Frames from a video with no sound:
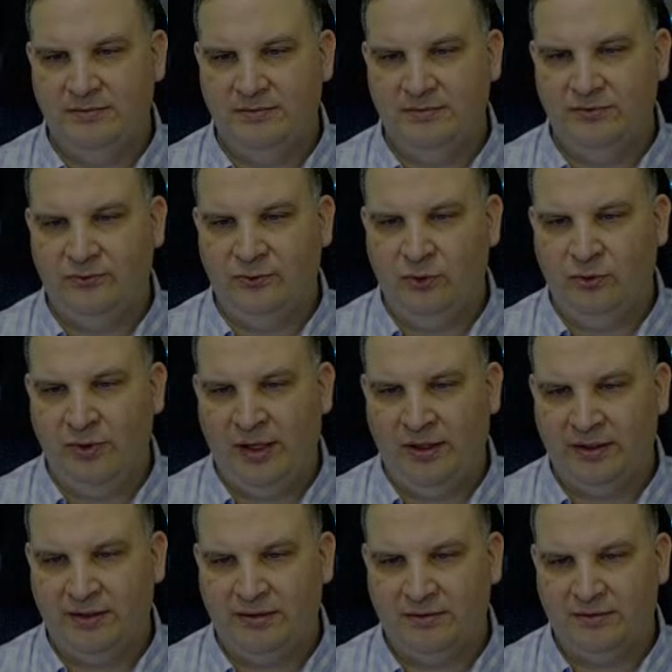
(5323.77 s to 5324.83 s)
full
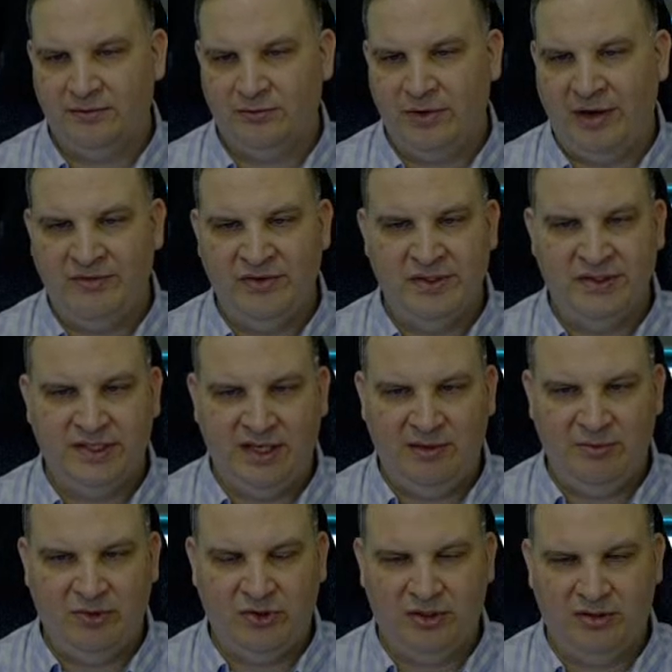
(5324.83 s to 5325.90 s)
relic Revan
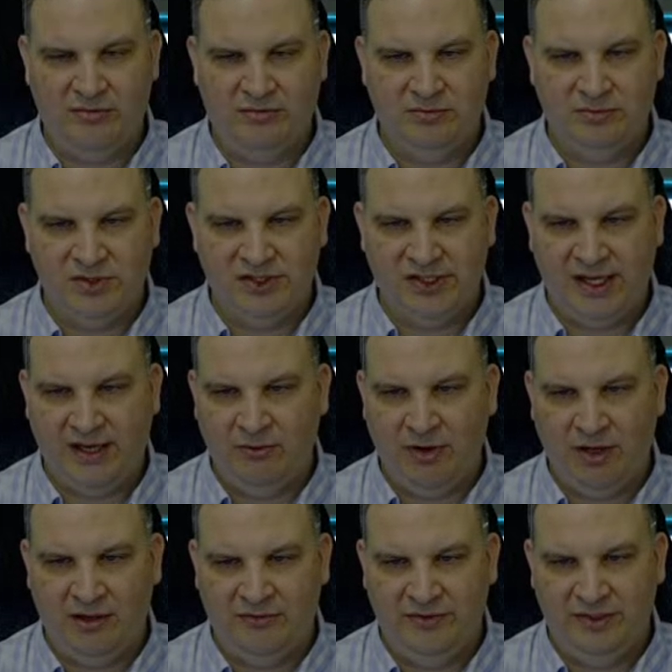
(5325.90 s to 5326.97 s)
team could stay
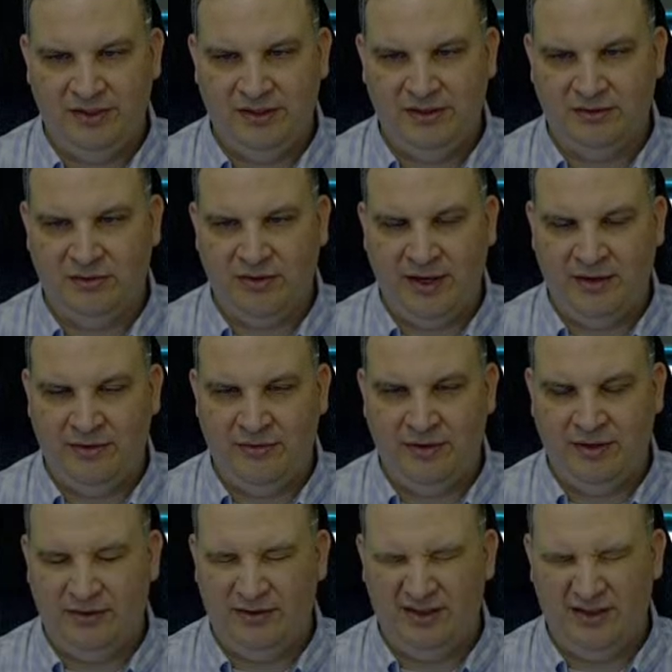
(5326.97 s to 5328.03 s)
relevant in grand
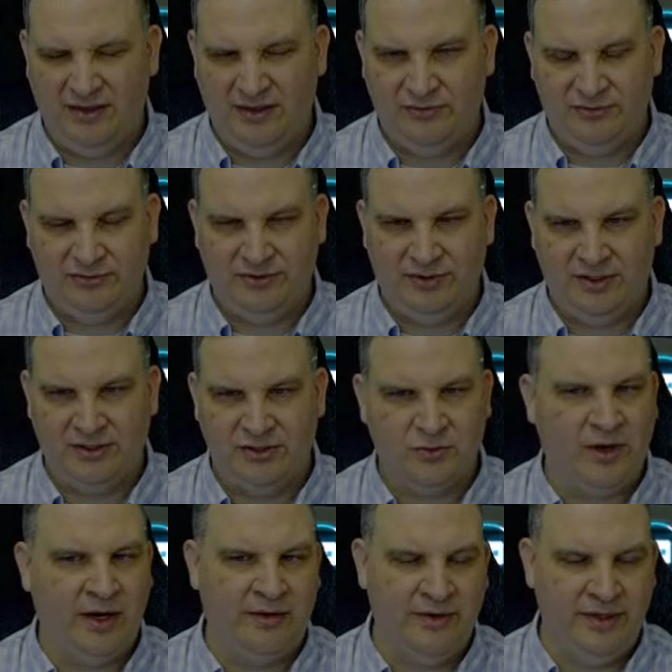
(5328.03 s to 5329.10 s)
in the uh, uh,
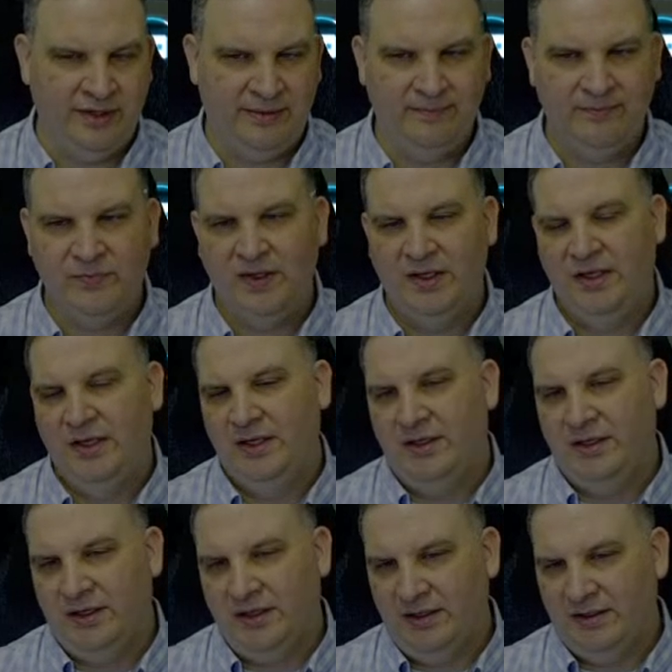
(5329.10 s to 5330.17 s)
squad arena.
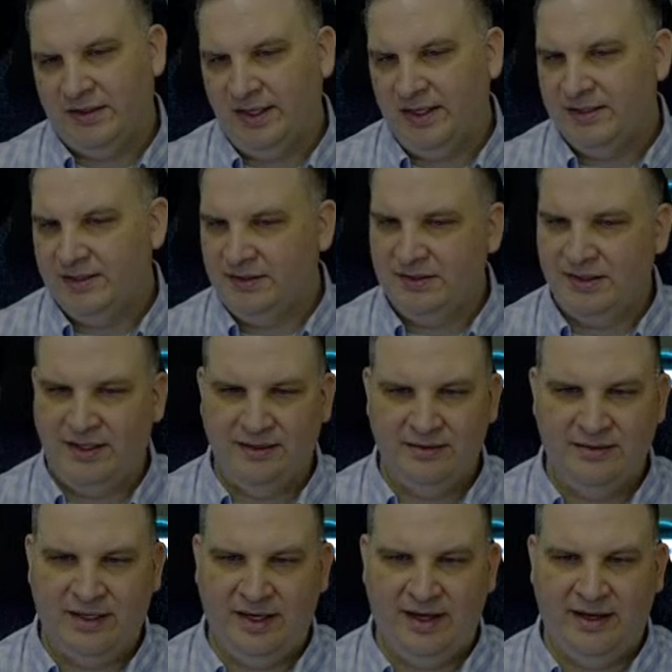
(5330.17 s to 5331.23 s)
Uh, Tice is
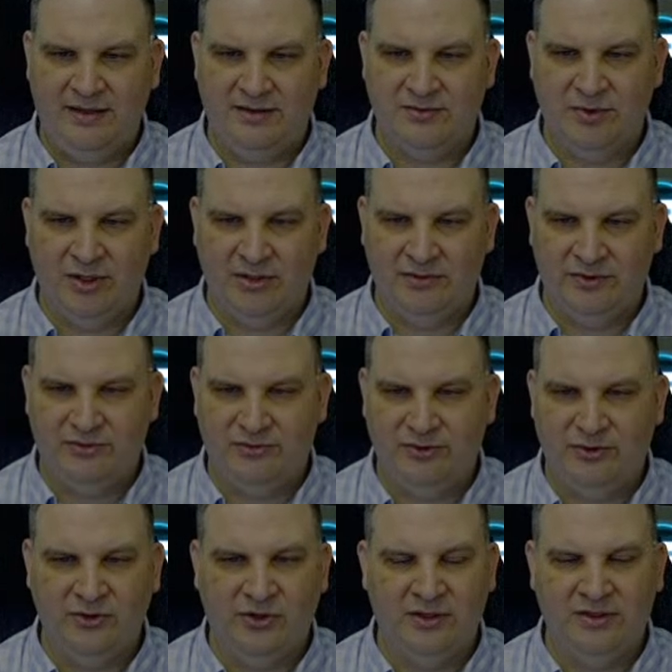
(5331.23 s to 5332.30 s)
saying, yeah, it's relevant for
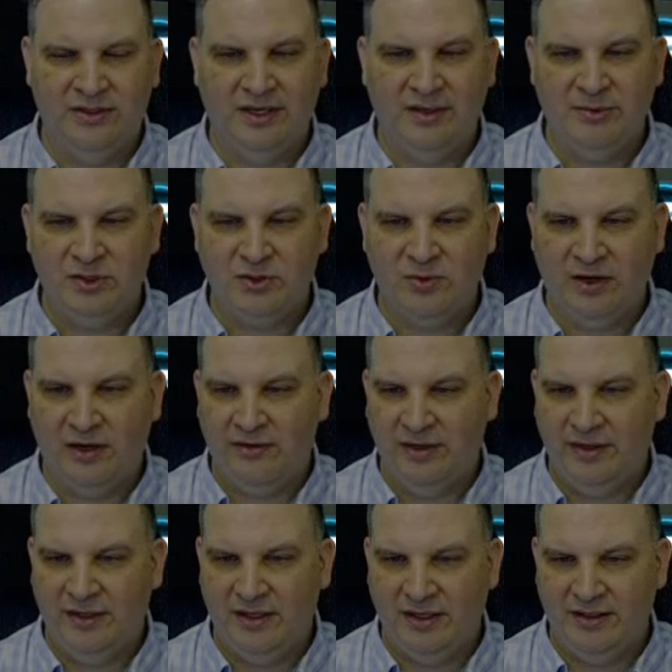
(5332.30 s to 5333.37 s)
a long time in squad
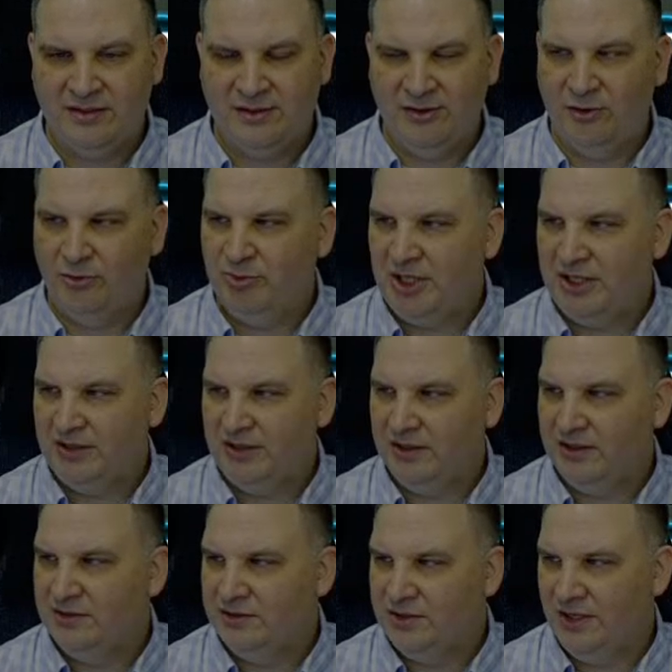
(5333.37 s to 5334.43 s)
arena. He can still beat
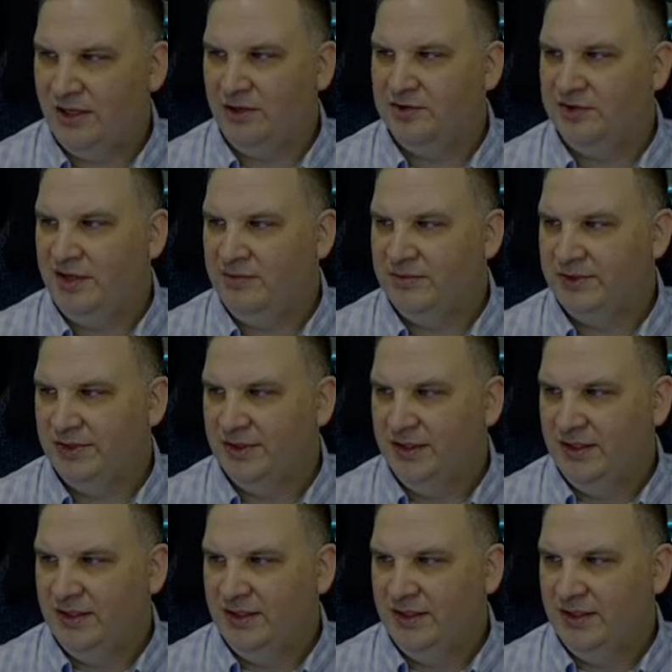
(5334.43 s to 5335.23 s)
the GL teams.